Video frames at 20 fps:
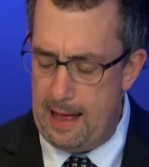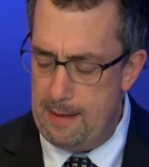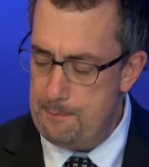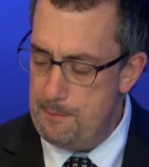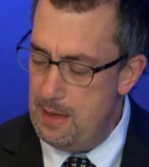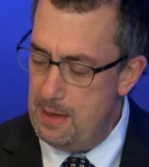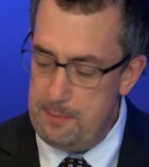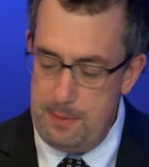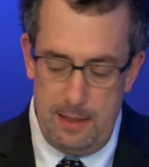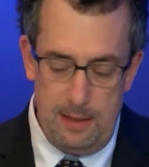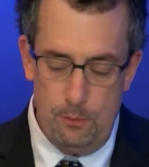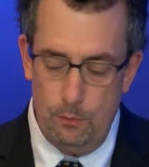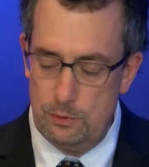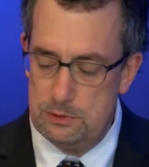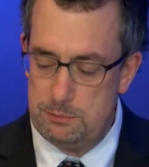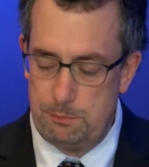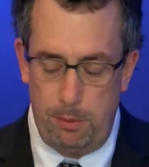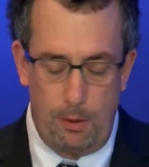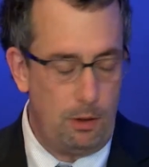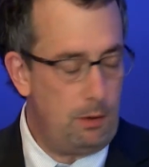maybe it
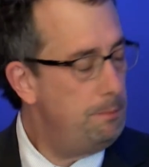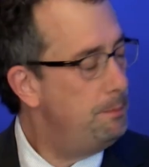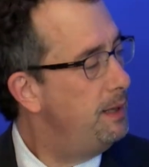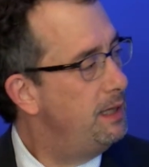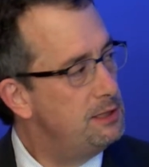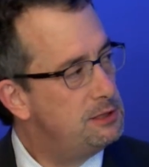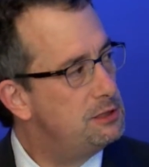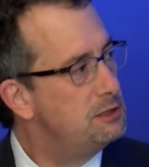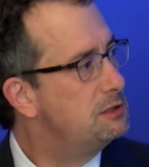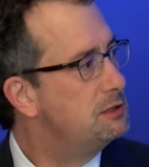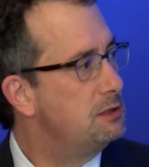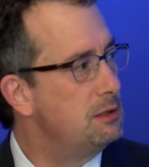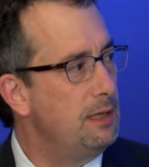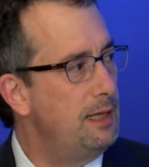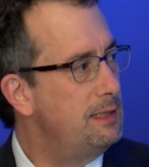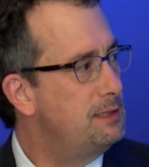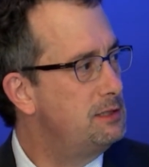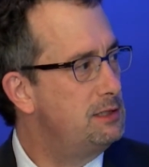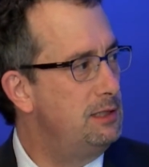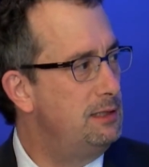was part patient
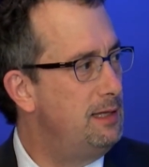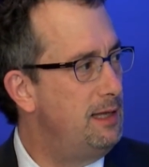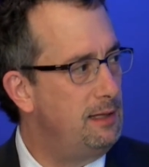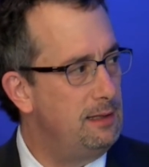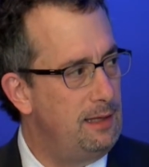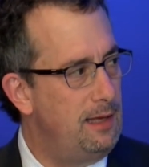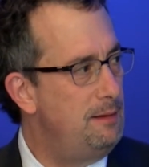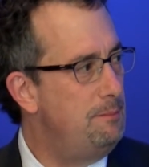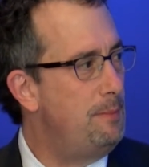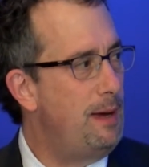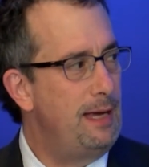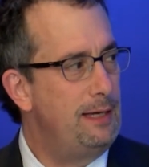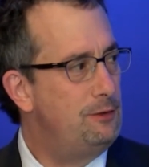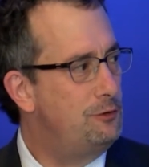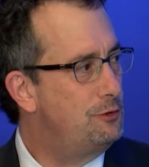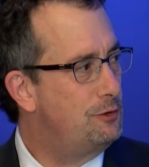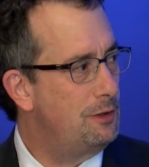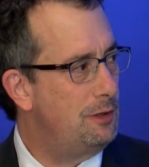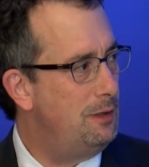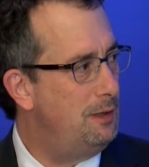selection that led
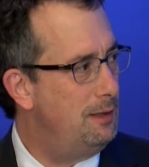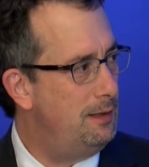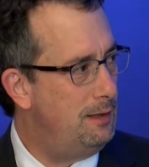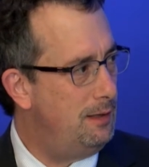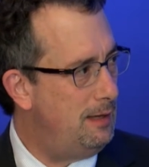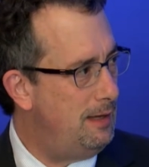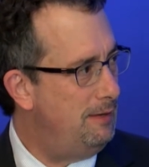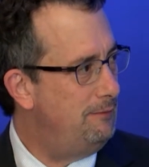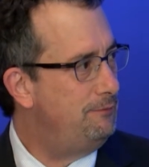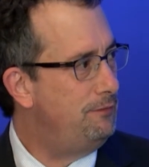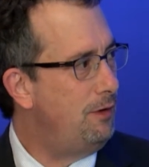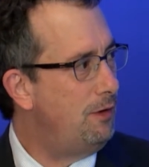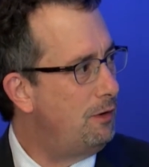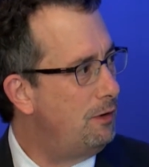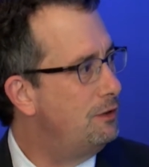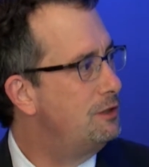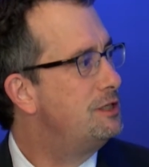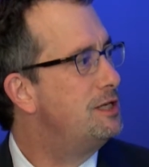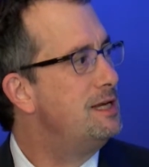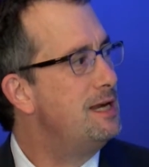Mitra
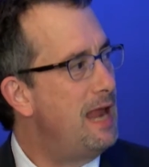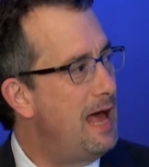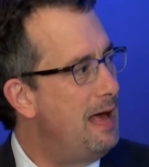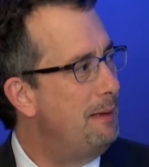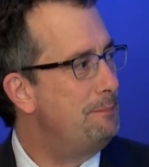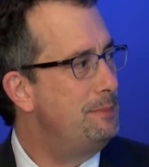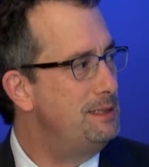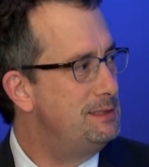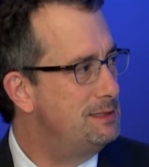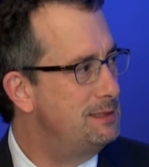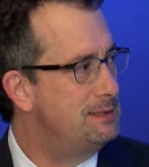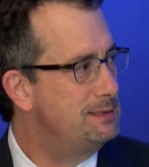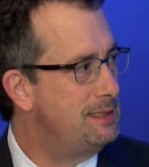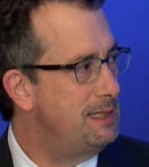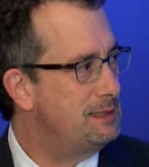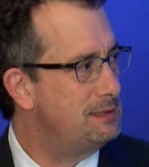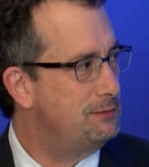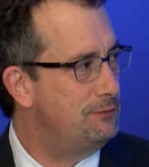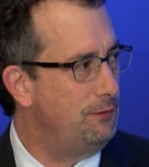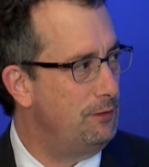FR to not be
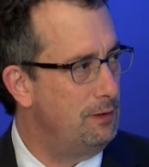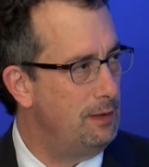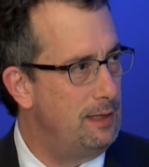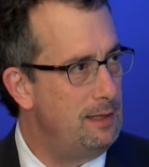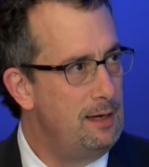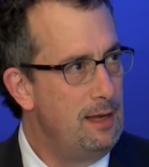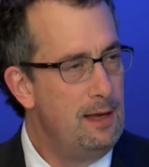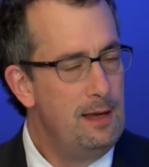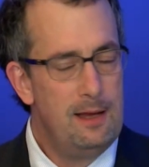successful. And,